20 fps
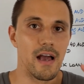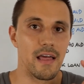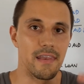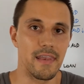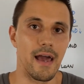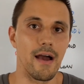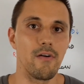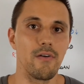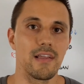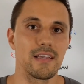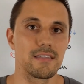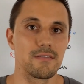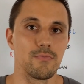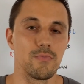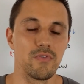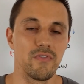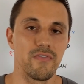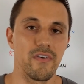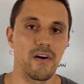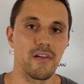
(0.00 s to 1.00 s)
Now let's
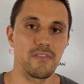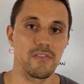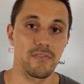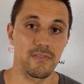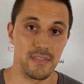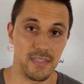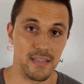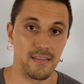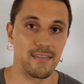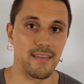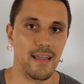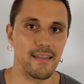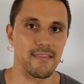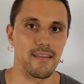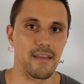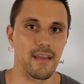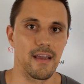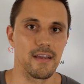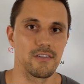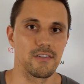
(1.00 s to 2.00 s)
move on to
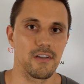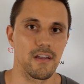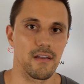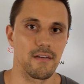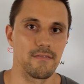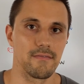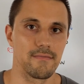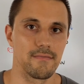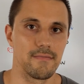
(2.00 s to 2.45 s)
synthetic hedging.